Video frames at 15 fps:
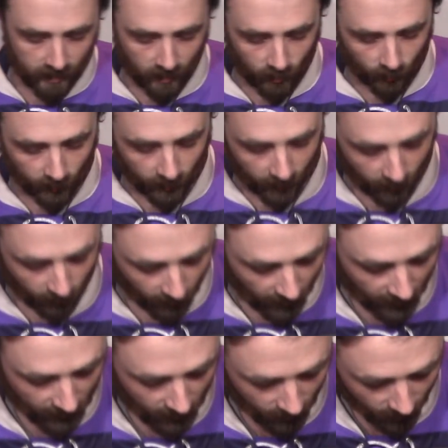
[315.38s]
all really
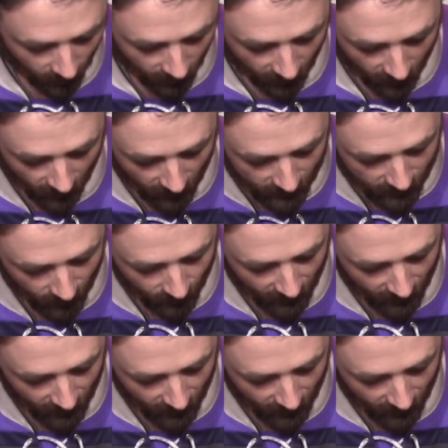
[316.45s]
great and really awesome.